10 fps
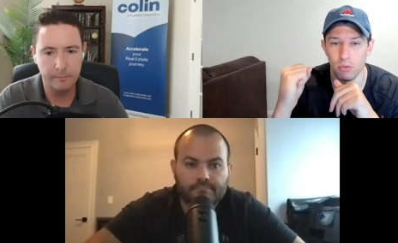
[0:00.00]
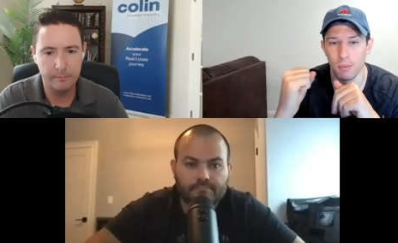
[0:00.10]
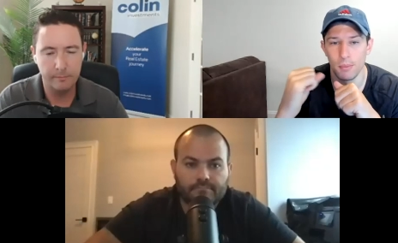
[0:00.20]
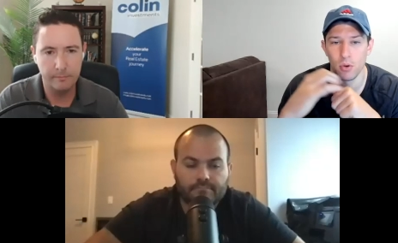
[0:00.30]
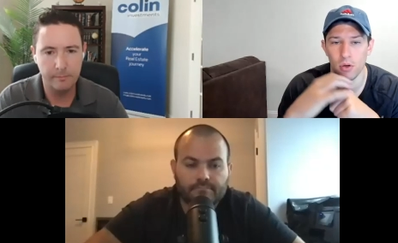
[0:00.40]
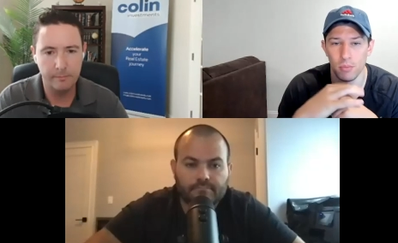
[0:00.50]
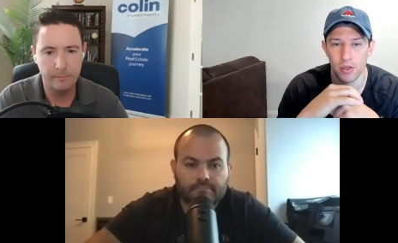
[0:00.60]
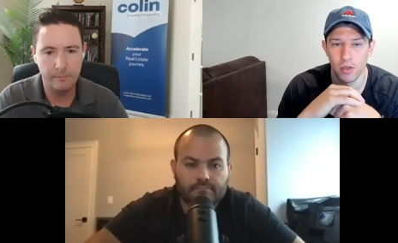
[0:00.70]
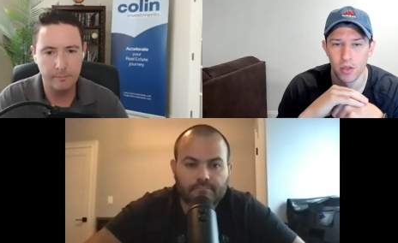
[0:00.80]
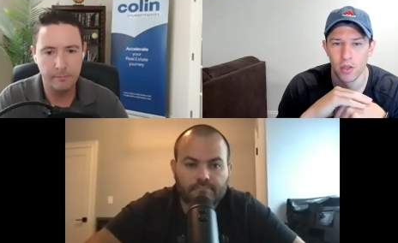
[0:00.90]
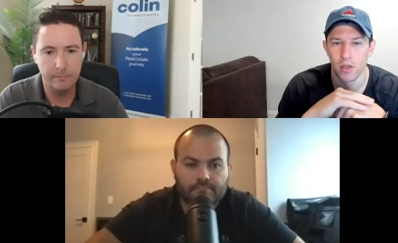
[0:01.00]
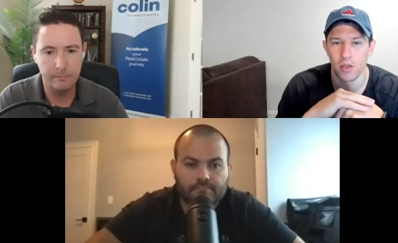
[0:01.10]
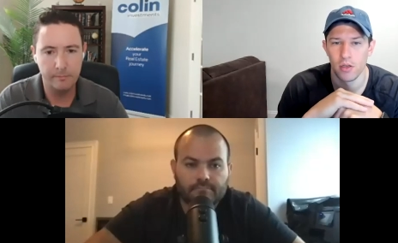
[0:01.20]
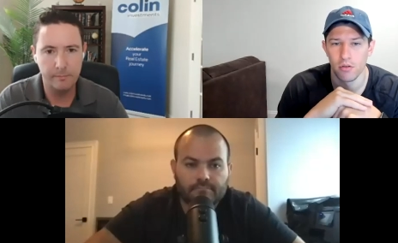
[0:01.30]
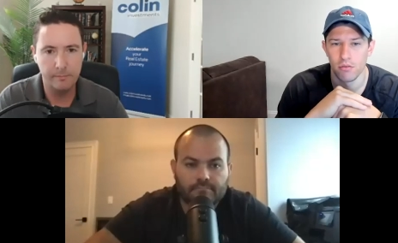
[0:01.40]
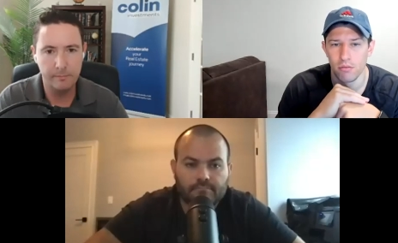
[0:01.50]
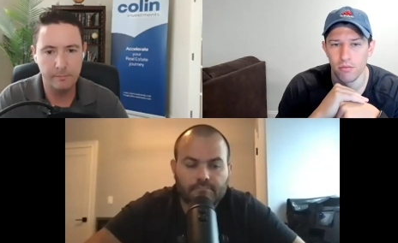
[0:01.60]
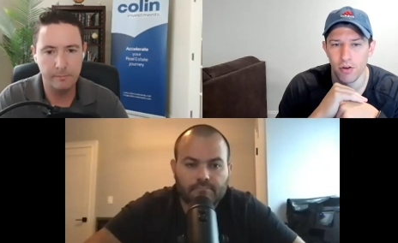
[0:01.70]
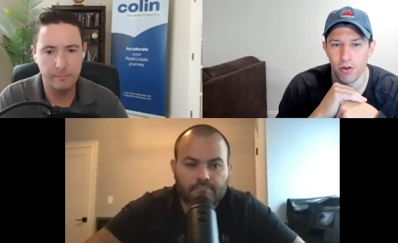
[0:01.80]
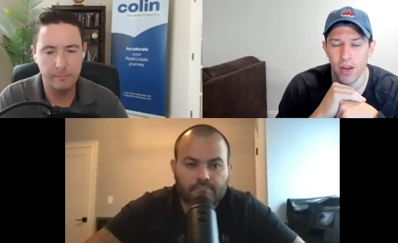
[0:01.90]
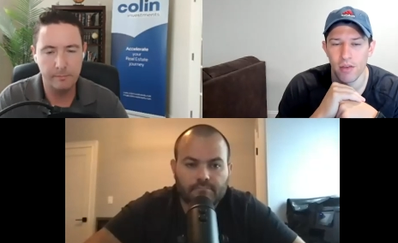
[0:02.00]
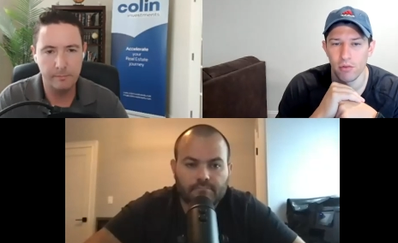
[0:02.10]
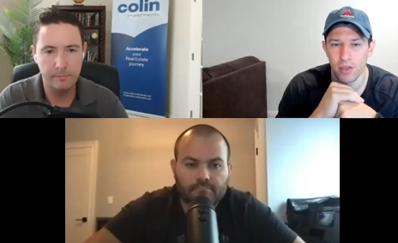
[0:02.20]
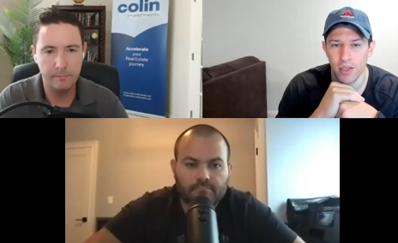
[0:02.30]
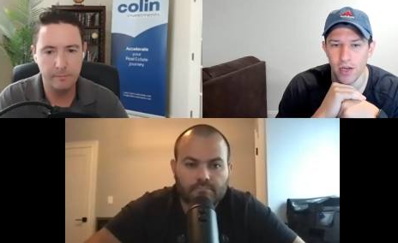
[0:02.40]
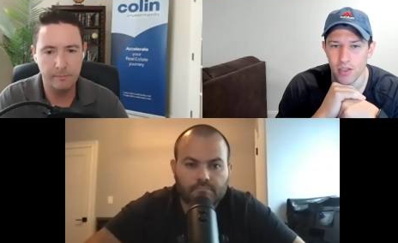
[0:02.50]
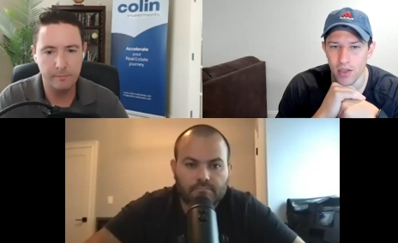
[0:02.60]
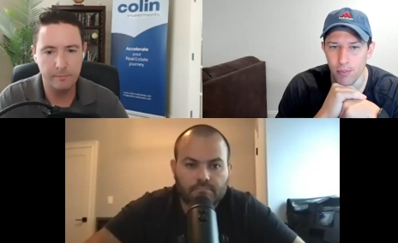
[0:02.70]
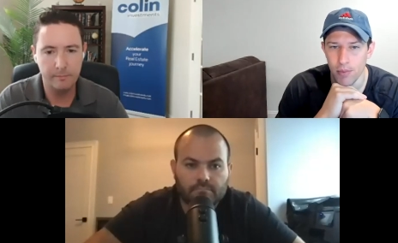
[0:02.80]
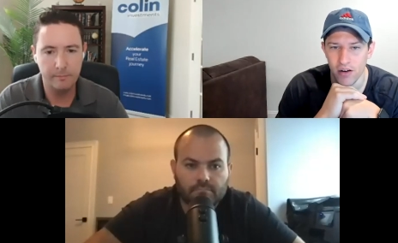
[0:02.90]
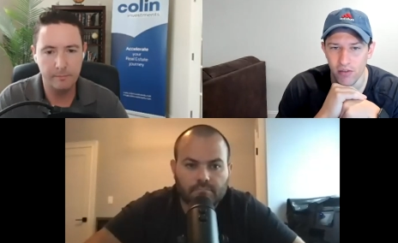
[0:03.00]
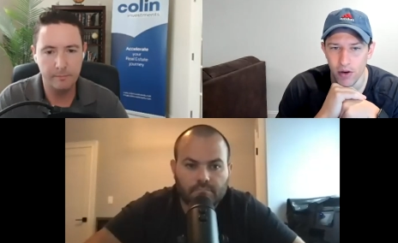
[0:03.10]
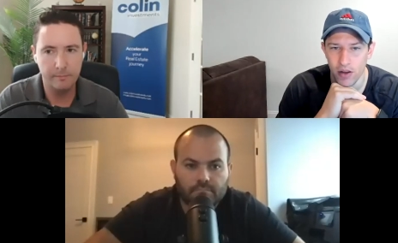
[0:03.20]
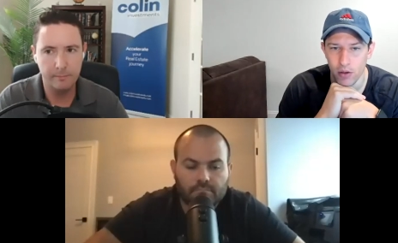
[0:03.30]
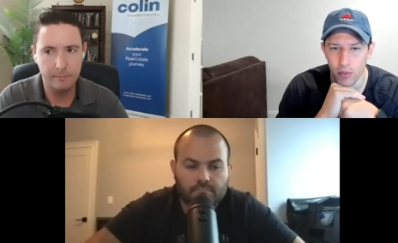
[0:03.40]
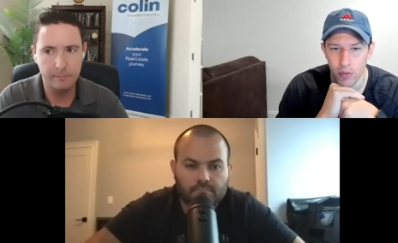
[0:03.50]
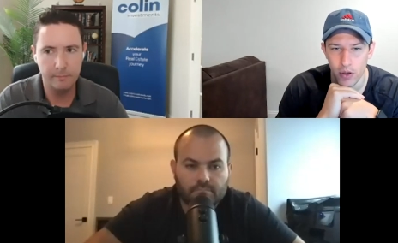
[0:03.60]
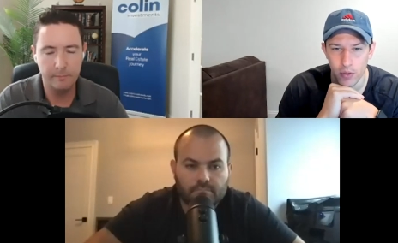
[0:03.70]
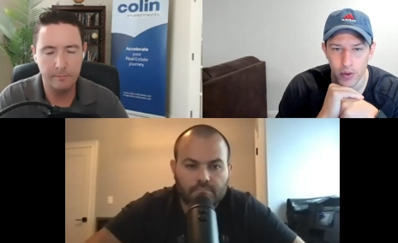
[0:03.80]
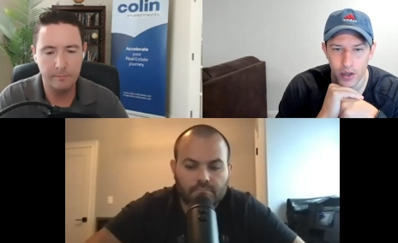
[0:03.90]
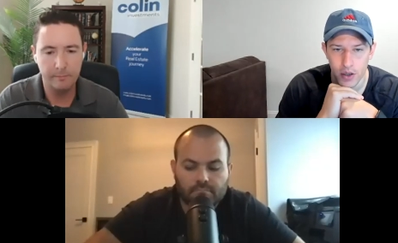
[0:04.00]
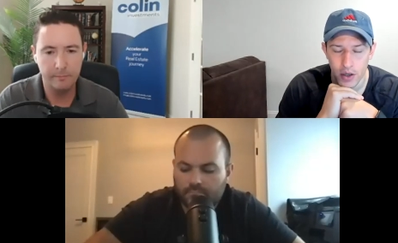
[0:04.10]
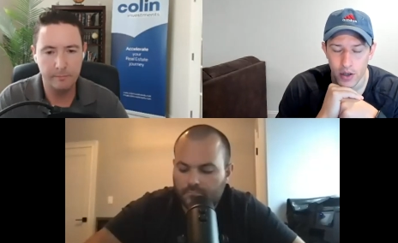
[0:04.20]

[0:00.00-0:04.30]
Speaker 1: the ripcord, but, you know, very heavily take a step back from anything we were doing.